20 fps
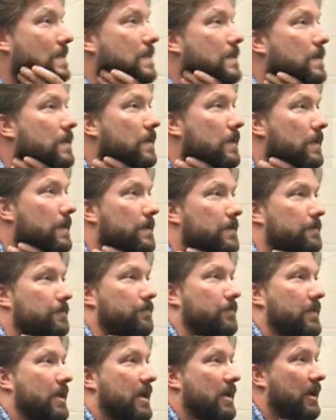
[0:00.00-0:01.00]

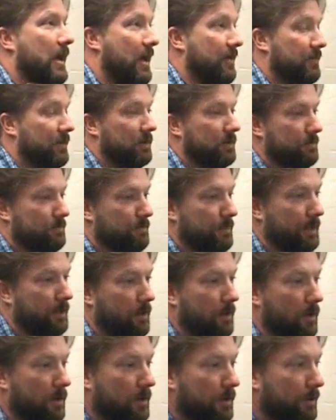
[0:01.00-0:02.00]
and having been
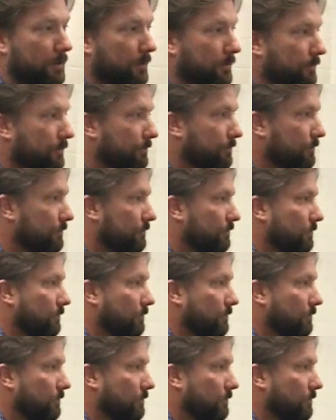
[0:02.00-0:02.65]
on a